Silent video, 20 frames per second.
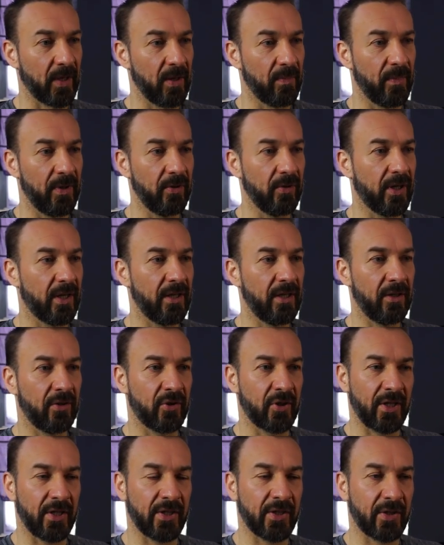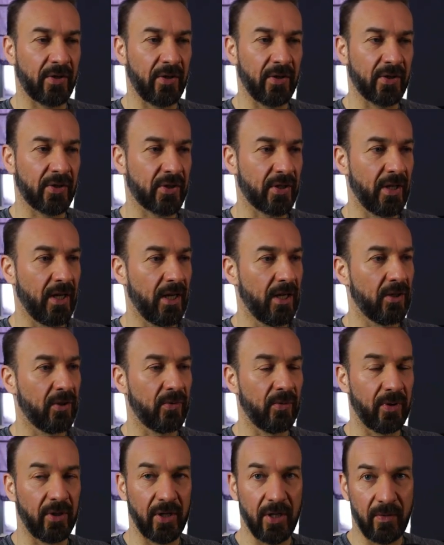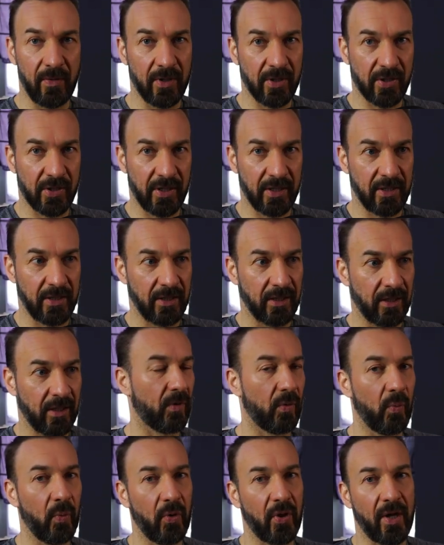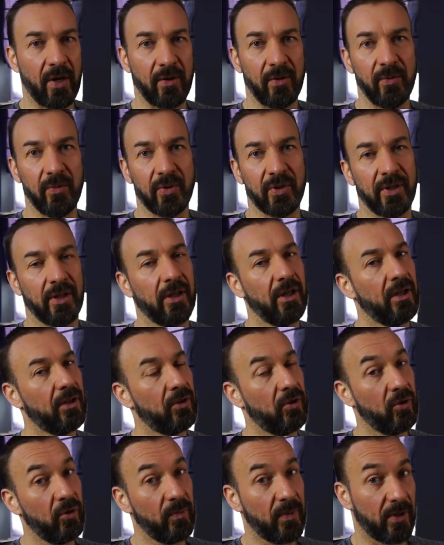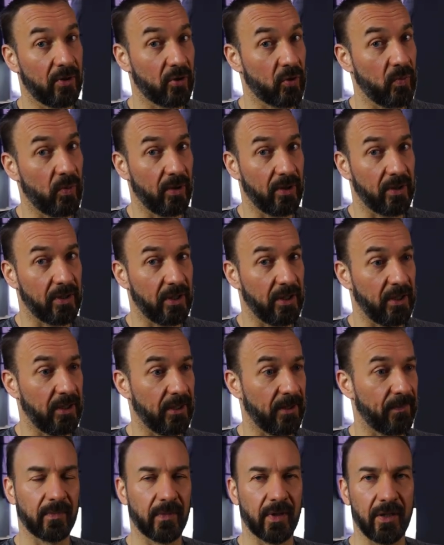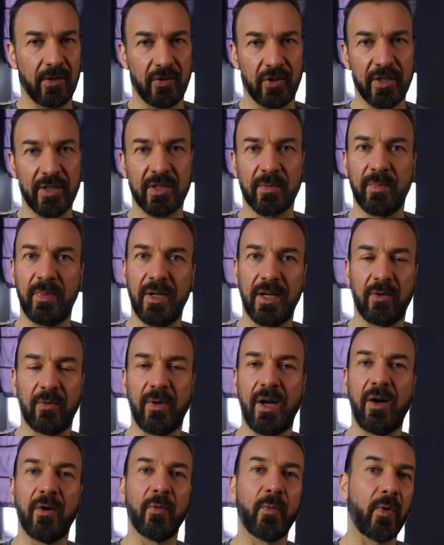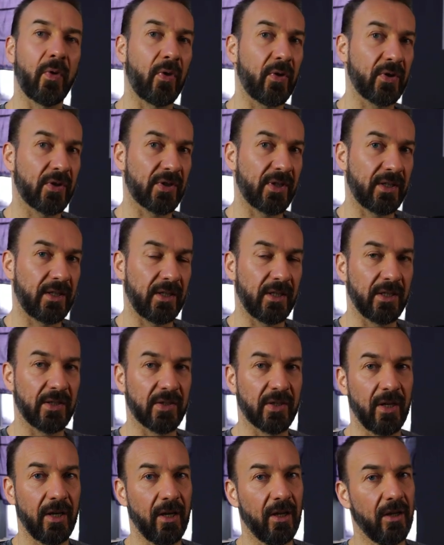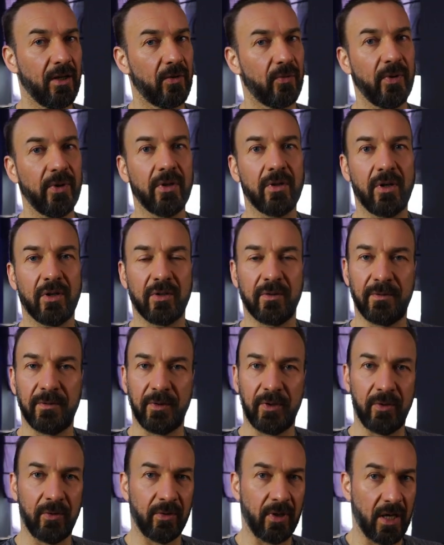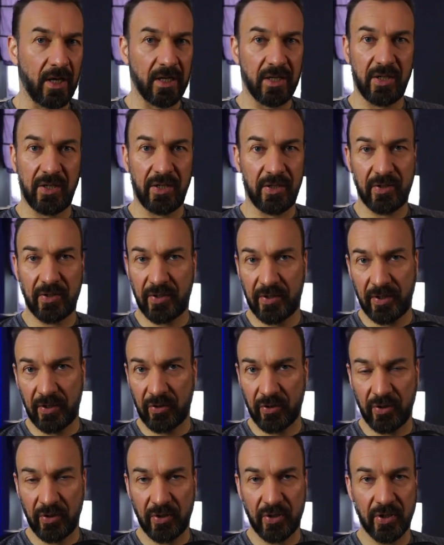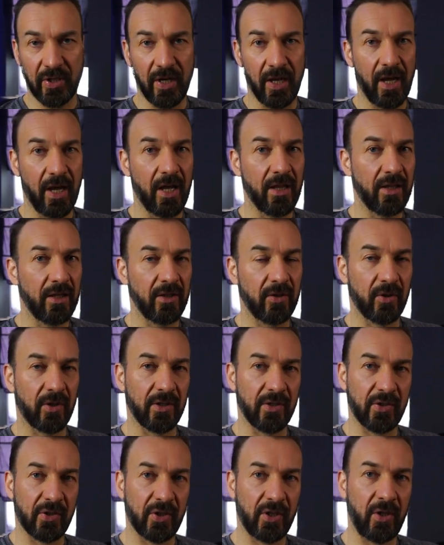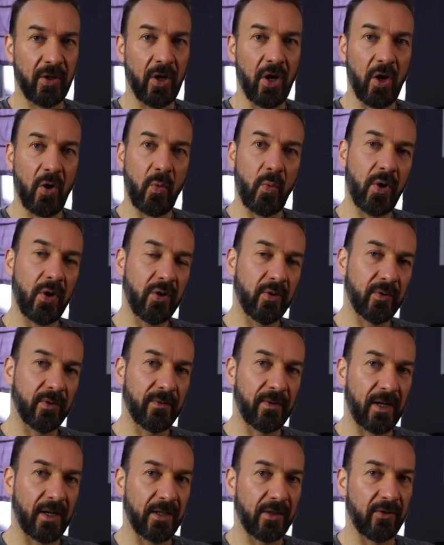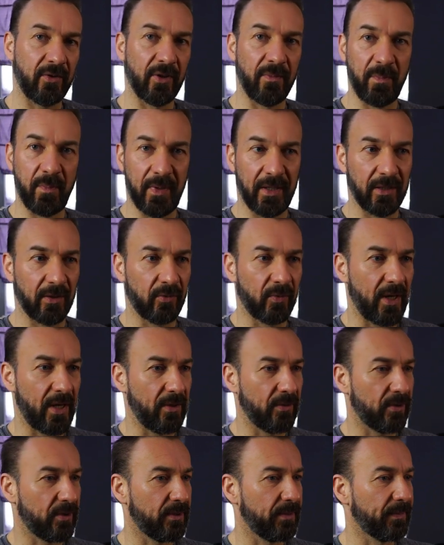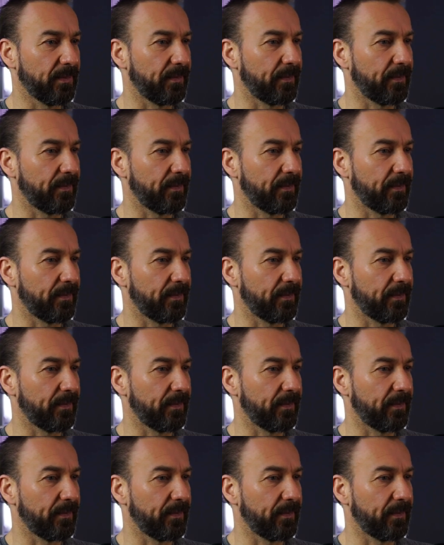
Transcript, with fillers: But you can adjust this to a lower setting without losing too much quality here. Just play around with the settings, record a few test sessions, and then you can see where you find your middle ground.